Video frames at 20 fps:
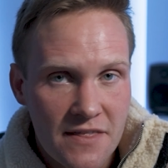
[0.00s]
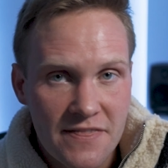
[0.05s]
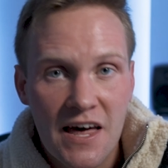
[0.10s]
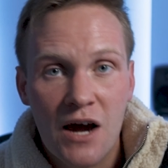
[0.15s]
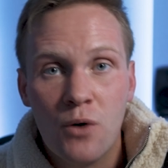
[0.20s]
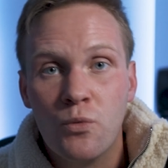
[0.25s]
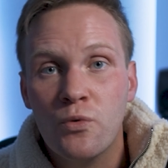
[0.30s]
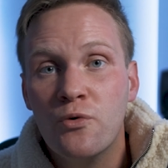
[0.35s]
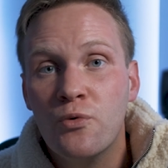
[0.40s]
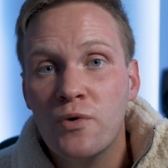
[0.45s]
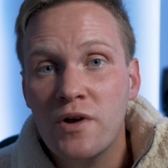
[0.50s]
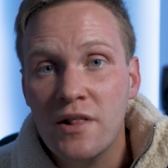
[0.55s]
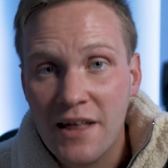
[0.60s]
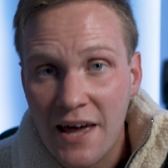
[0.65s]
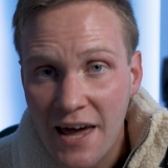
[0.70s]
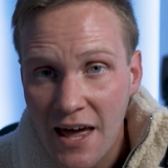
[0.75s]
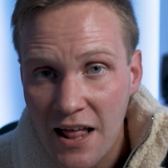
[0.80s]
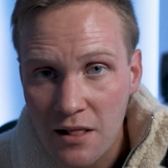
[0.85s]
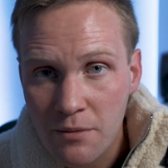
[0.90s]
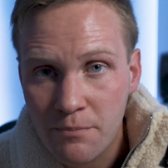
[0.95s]
That will really
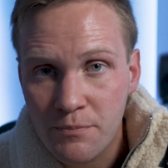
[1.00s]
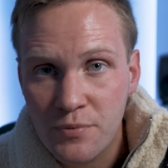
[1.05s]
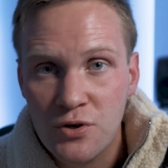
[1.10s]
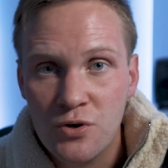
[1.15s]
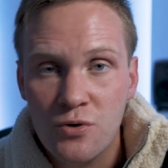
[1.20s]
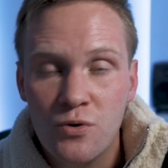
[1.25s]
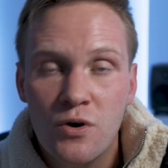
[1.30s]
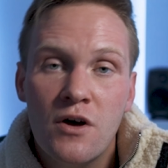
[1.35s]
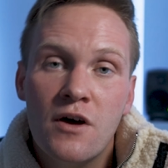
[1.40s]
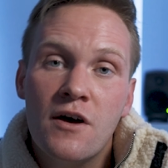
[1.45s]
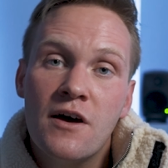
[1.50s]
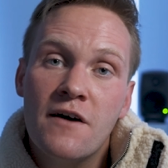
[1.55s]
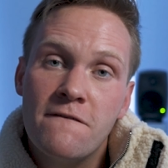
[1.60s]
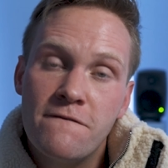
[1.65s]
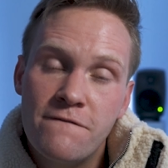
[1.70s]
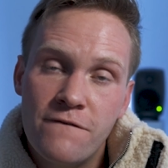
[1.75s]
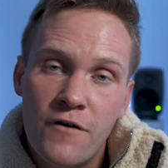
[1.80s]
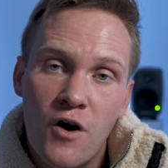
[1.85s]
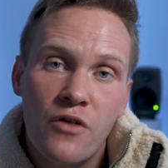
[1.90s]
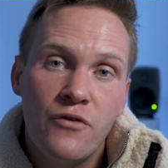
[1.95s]
help you
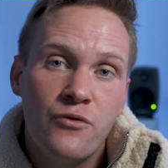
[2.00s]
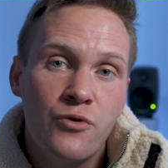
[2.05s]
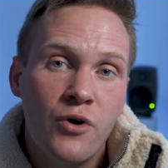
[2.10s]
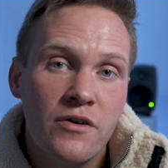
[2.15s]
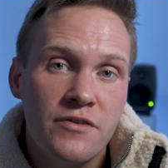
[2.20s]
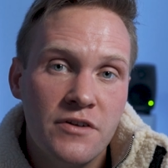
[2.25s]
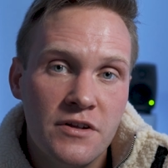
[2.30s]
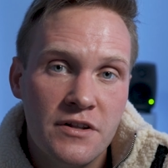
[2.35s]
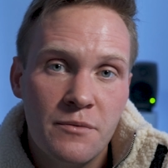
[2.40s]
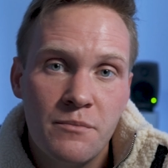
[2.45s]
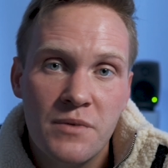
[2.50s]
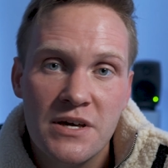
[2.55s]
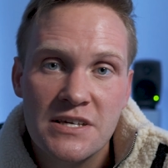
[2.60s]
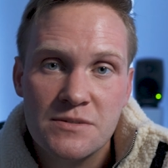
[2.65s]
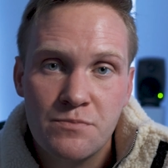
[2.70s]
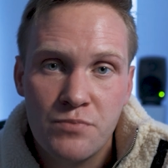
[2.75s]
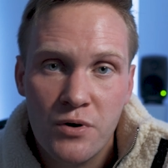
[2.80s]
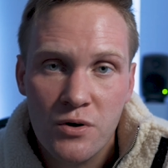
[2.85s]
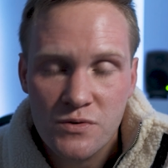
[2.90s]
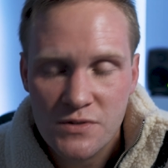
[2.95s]
further on in the mix
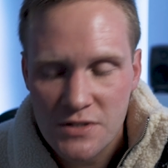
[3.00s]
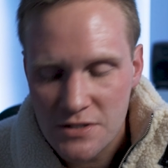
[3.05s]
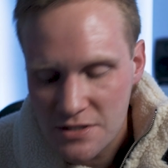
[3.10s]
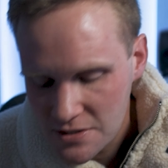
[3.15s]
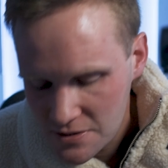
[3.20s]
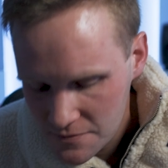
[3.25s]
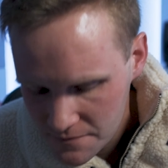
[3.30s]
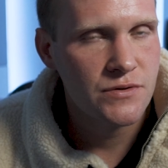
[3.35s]
process.